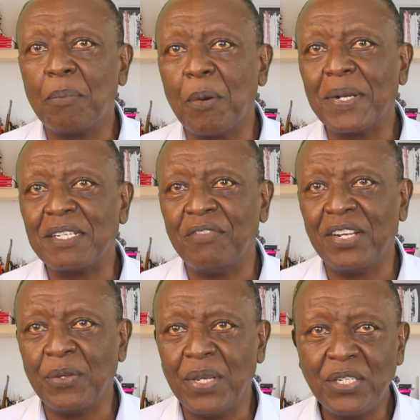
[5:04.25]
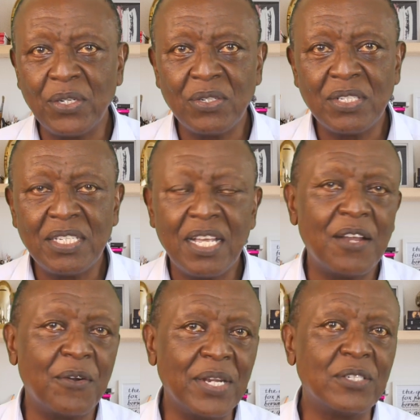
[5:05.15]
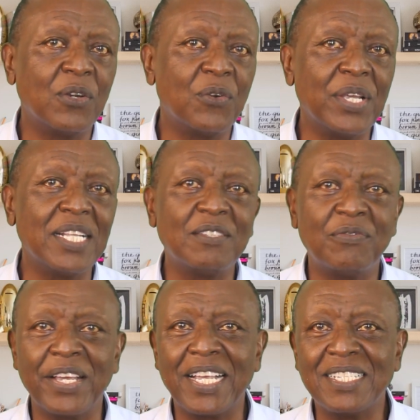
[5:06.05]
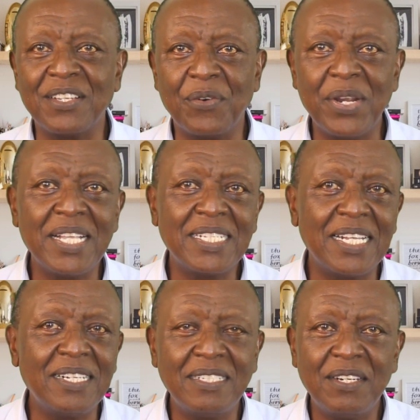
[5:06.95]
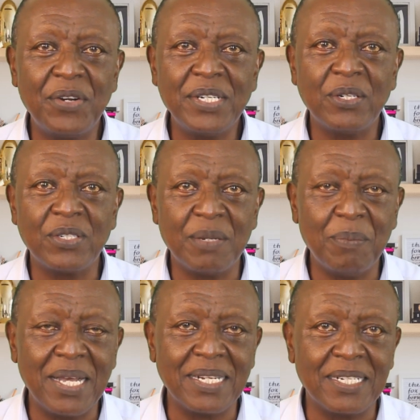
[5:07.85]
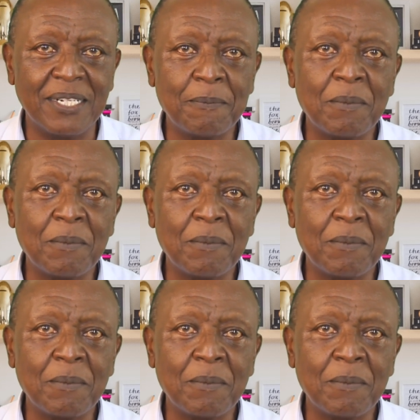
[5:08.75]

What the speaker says: property valuations, rental rates, vacancy rates, and rental demand.